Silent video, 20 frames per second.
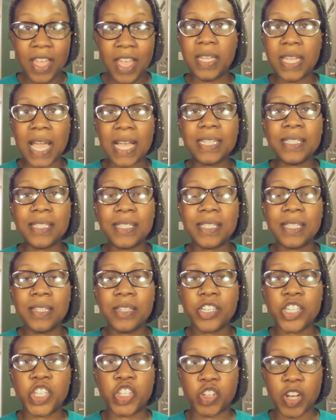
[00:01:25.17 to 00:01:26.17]
Yes,
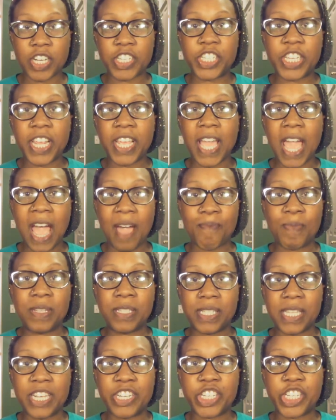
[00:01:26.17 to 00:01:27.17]
stretching
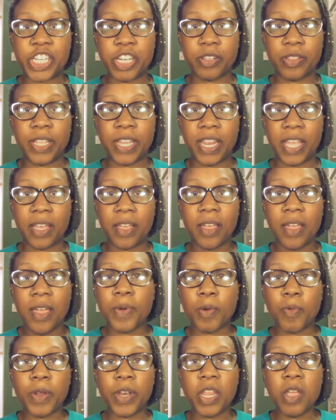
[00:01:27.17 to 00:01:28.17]
happens in cheerleading,
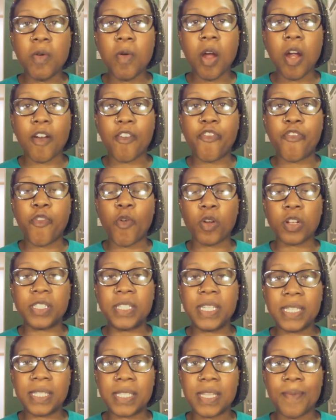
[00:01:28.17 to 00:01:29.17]
but when you are
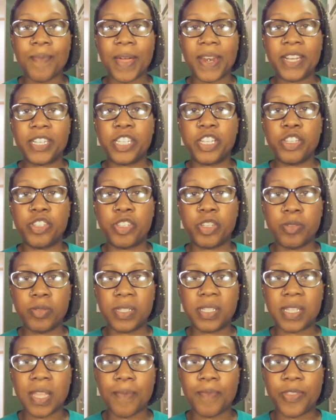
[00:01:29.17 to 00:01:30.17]
forcing somebody to do
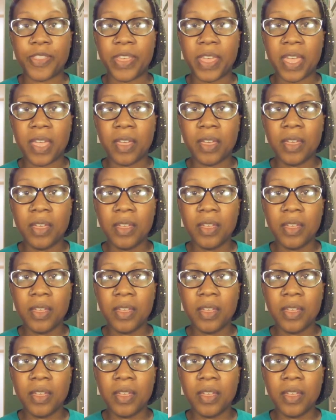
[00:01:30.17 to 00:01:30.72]
something